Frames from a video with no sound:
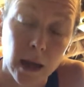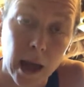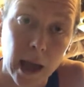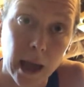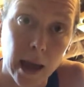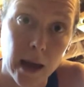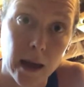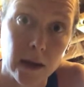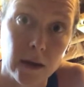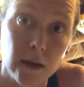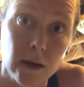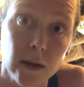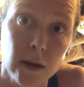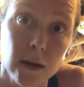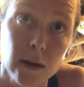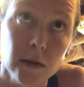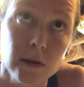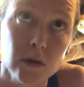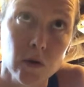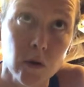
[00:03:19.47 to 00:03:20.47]
and
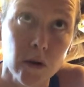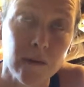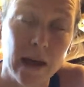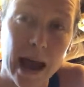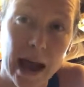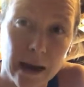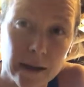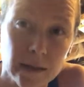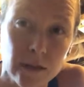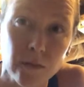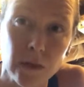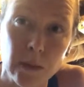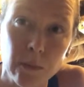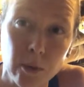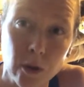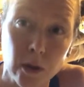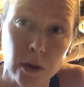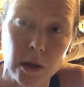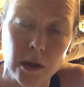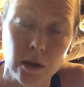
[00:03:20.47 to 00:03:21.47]
sort of actively
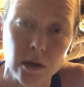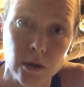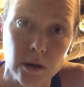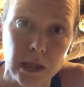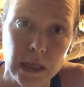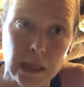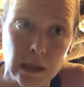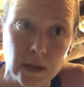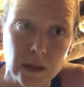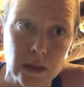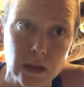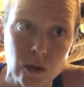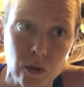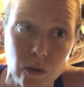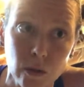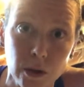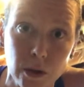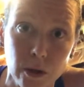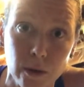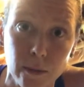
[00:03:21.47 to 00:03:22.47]
pulling your heels
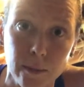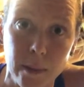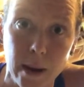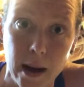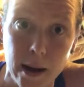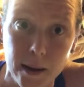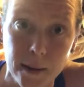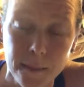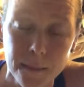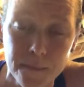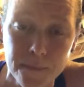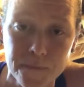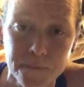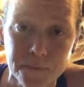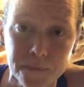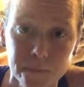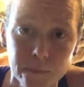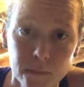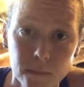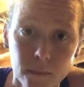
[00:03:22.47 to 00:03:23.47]
toward your bottom.
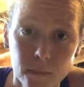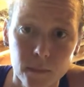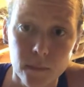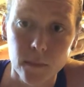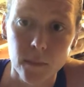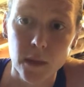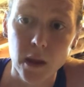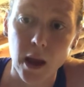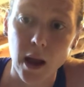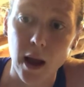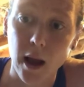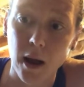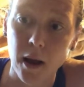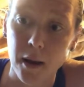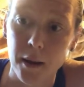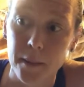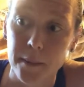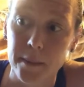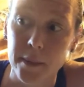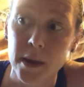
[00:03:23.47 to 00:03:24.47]

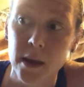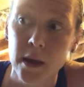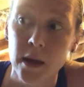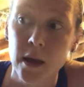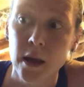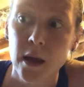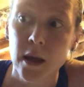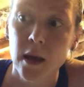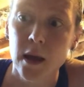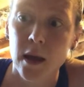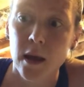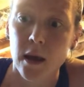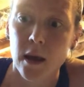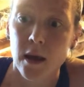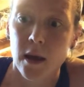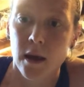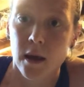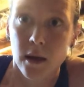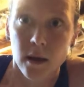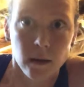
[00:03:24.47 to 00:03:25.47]
I
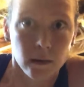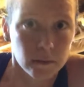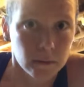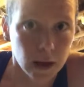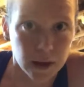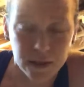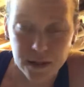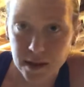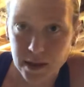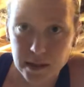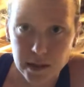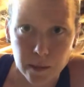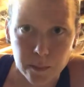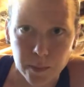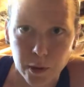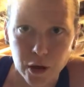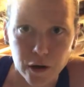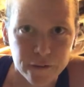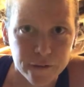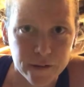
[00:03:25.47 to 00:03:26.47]
think it's a
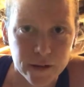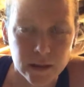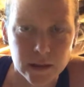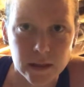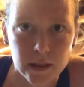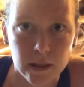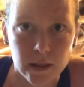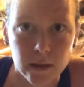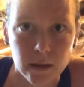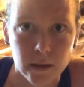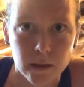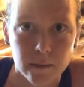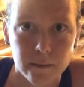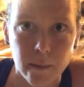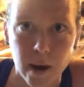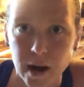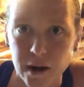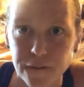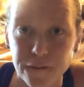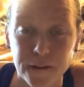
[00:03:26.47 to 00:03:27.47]
perfect
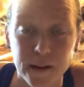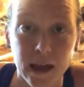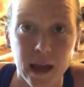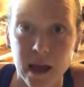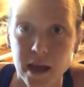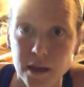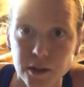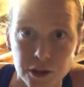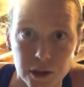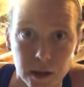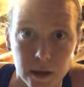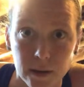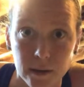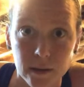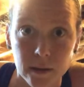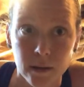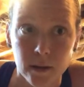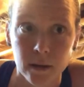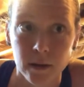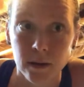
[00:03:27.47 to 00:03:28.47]

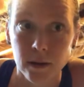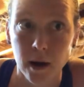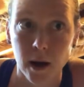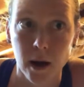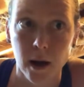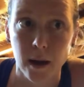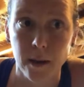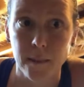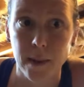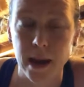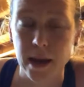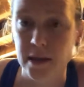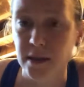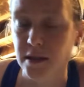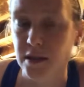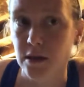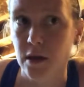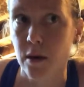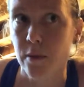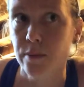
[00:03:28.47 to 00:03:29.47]
modification and
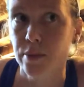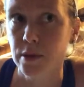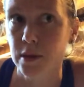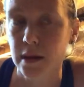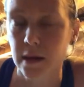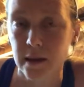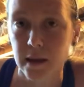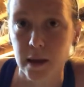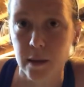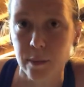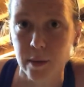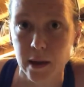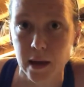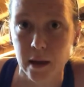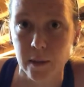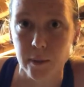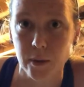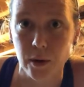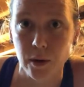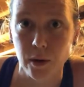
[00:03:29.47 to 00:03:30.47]
is completely
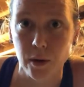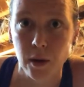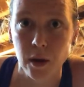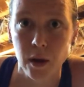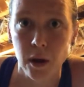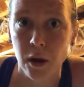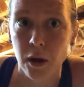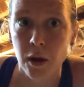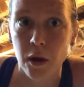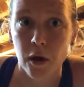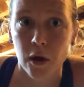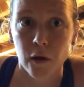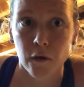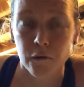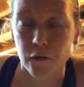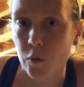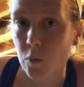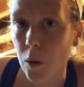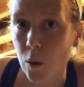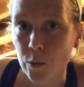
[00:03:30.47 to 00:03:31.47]
applicable
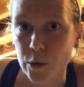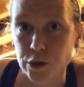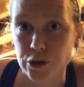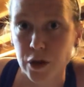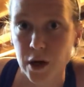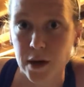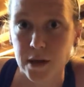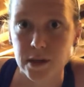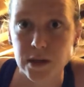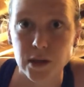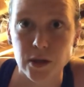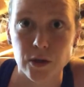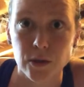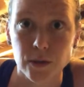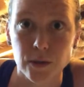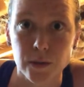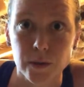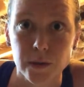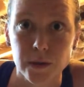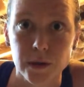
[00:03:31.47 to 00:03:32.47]
for what we're trying to
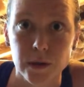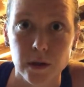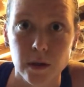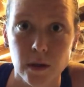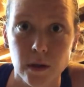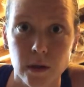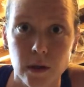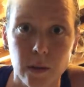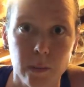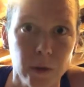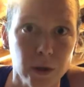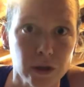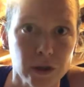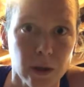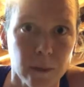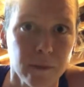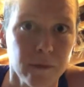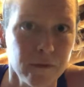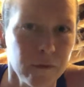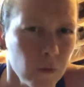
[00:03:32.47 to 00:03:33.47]
use the
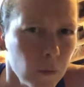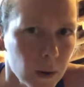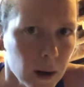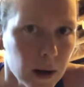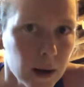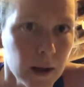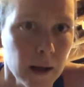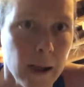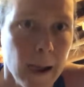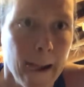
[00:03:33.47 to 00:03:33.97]
push-up for.